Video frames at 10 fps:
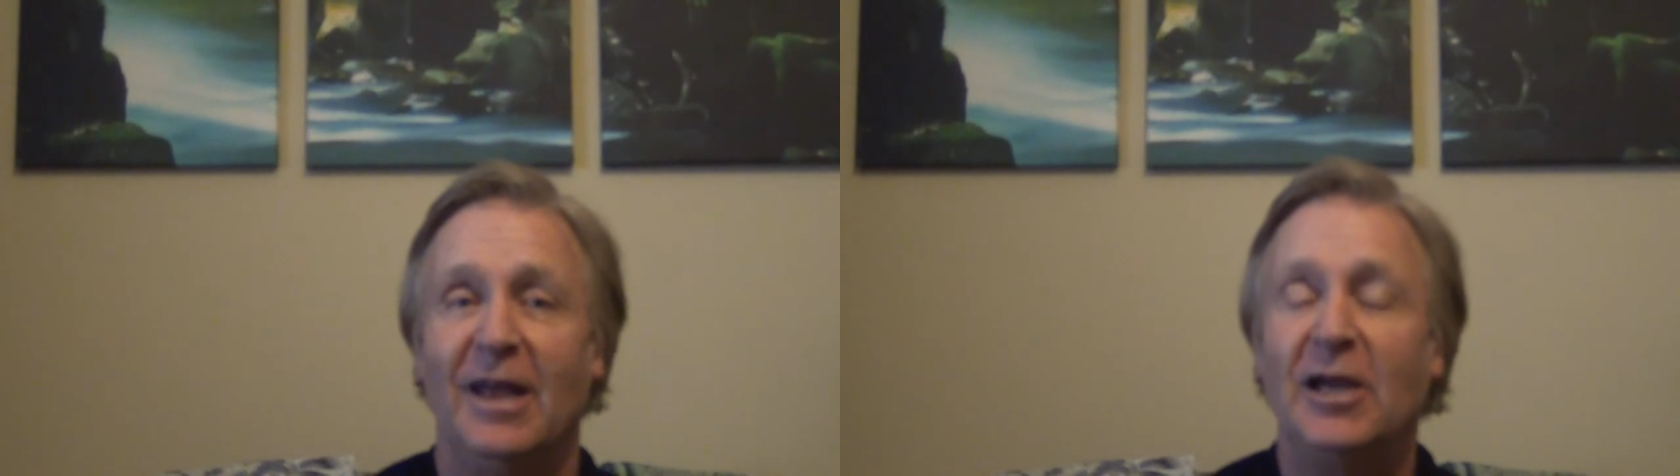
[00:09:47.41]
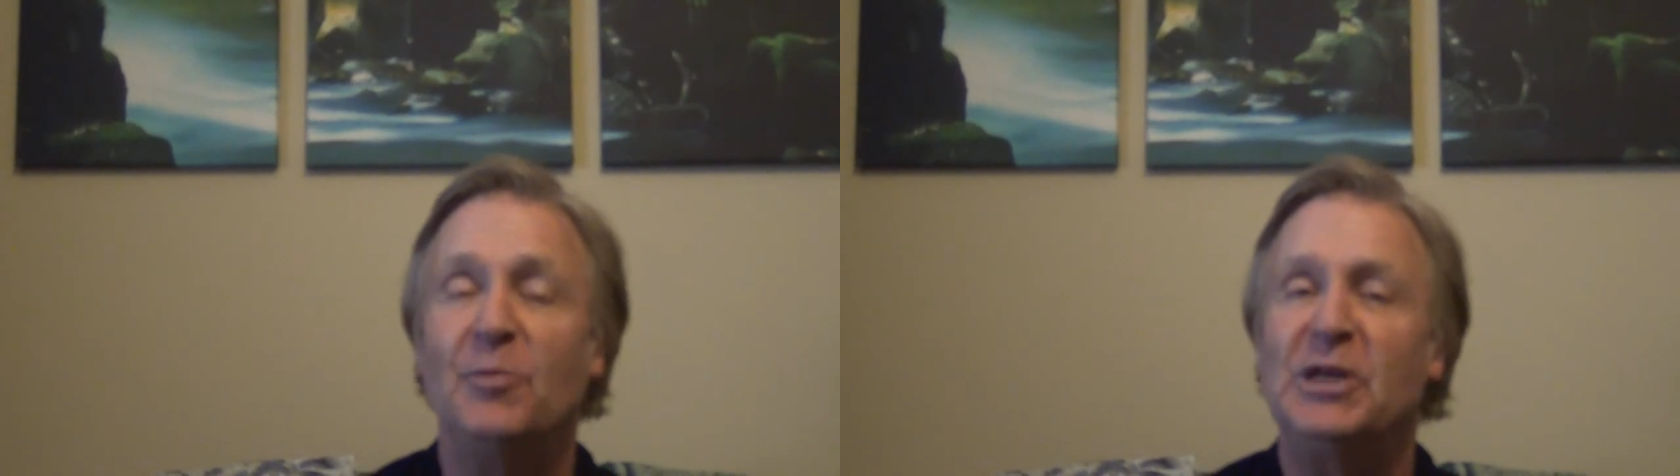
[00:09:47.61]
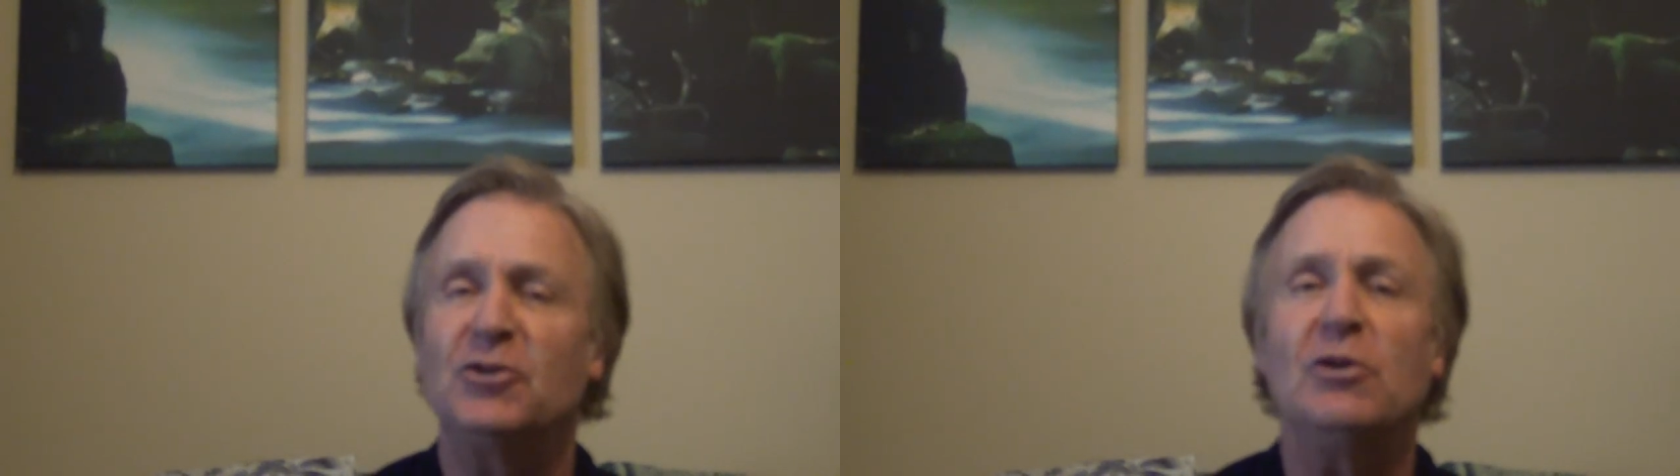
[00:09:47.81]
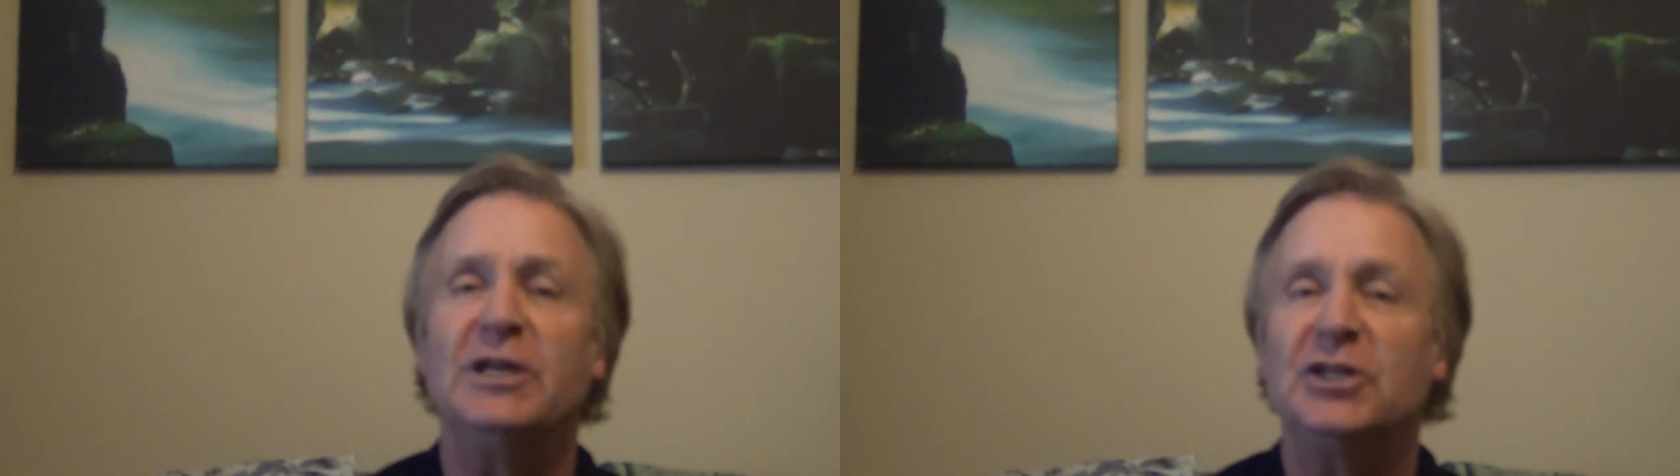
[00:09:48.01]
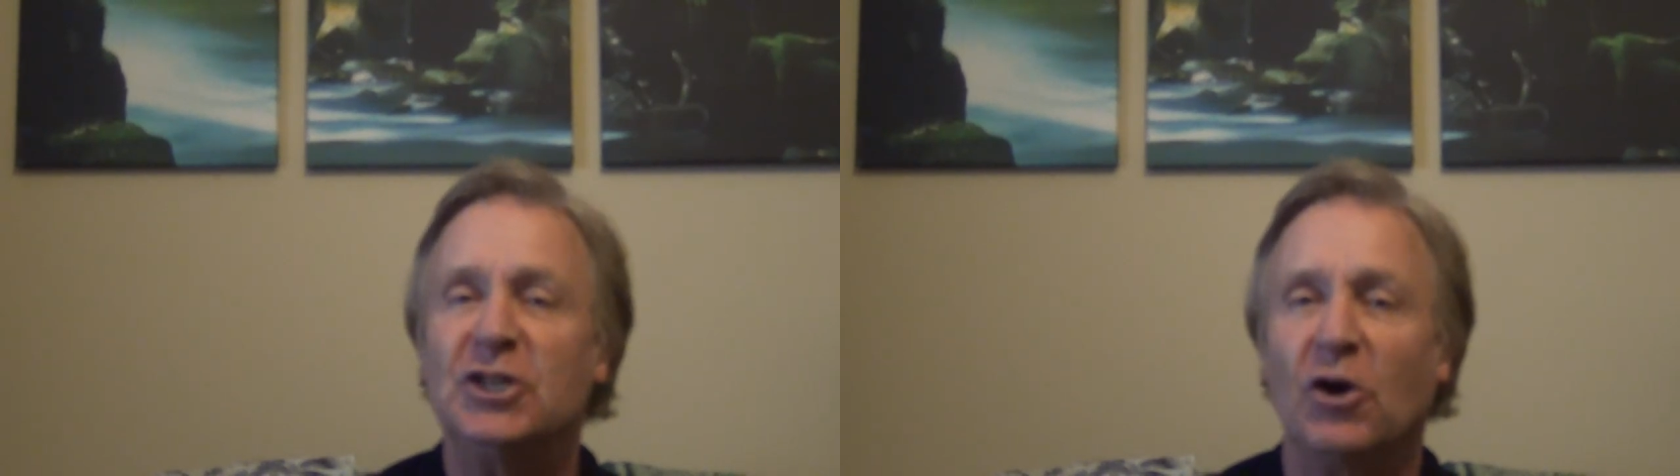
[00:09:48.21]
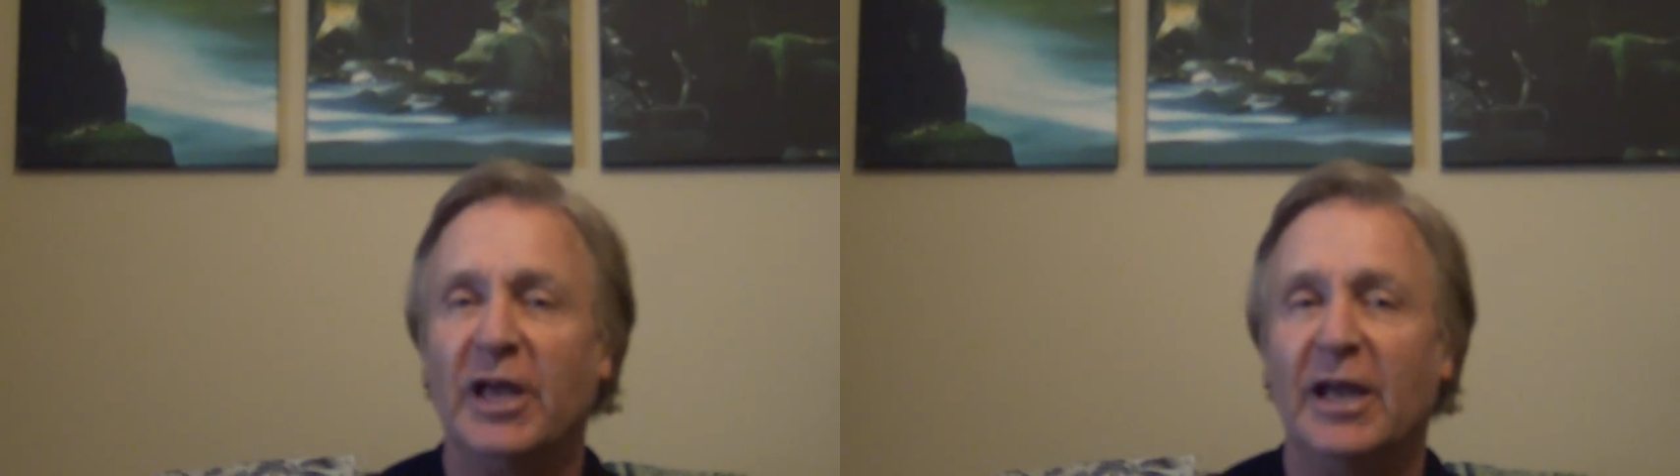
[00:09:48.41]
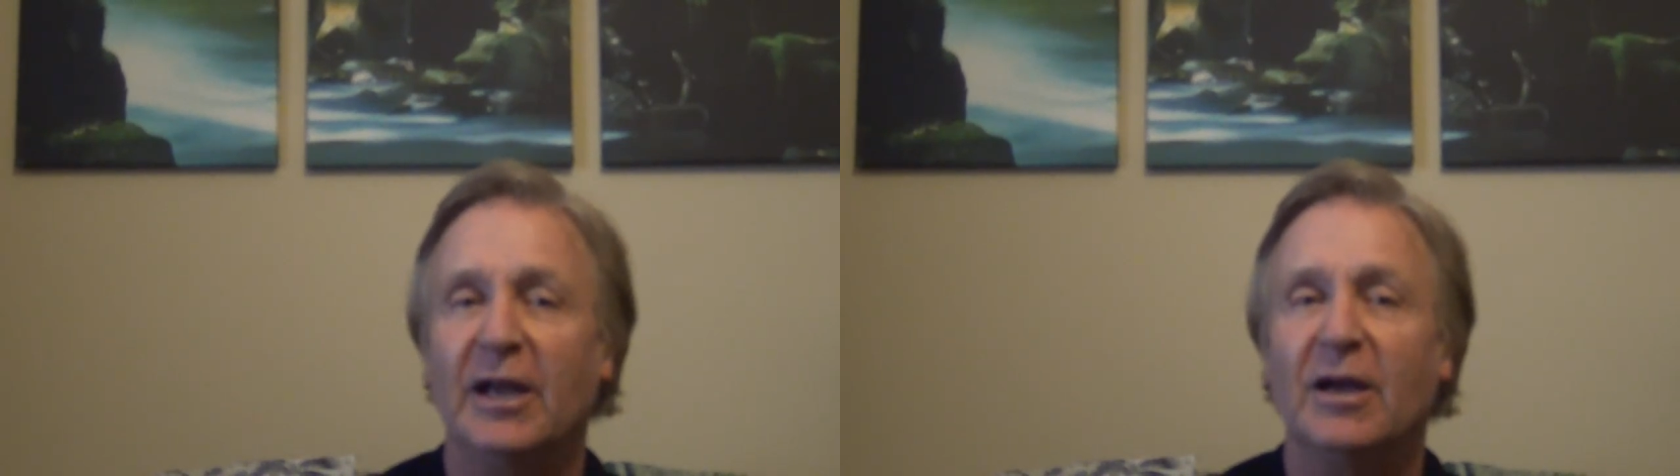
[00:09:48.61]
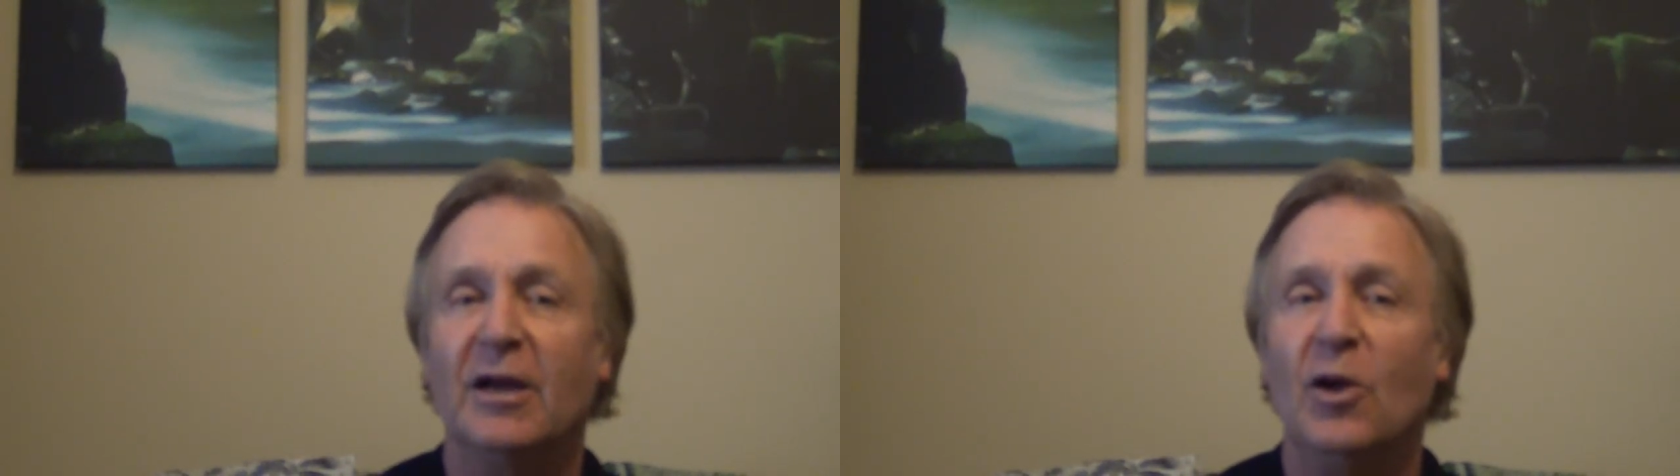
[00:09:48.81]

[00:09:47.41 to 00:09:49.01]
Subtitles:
It can be truly shocking,